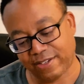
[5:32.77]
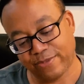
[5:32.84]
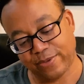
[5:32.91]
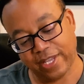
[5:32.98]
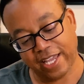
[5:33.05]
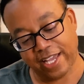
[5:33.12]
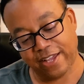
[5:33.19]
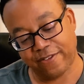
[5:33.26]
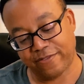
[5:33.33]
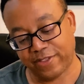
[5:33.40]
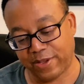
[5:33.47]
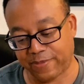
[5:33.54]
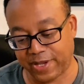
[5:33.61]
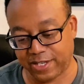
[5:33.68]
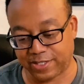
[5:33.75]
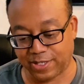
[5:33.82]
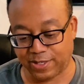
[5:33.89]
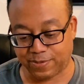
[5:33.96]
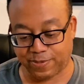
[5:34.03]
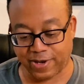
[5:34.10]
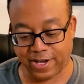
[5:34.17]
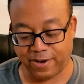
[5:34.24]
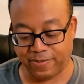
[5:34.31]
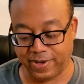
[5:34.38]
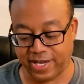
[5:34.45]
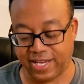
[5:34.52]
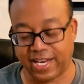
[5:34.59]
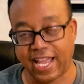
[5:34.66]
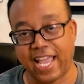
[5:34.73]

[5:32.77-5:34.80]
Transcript: and we have the Amazing Spider-Man